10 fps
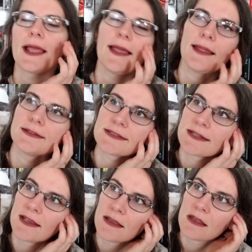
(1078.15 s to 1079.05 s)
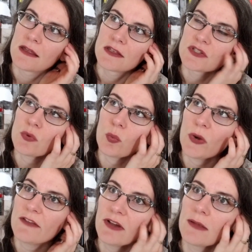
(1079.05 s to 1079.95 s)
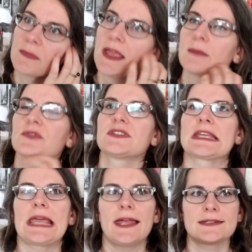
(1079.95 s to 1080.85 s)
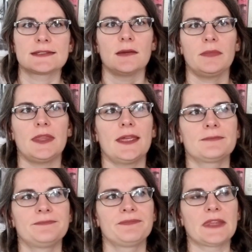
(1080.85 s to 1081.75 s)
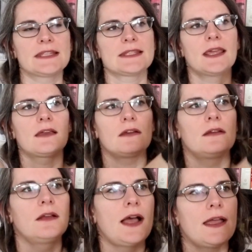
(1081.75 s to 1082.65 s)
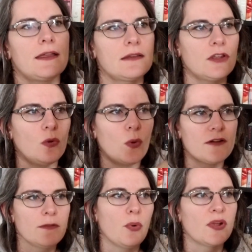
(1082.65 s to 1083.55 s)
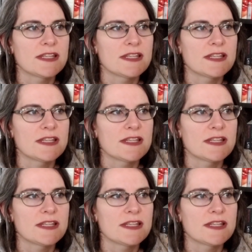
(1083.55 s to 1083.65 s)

And so whenever I'm able to guess something, it's like whatever point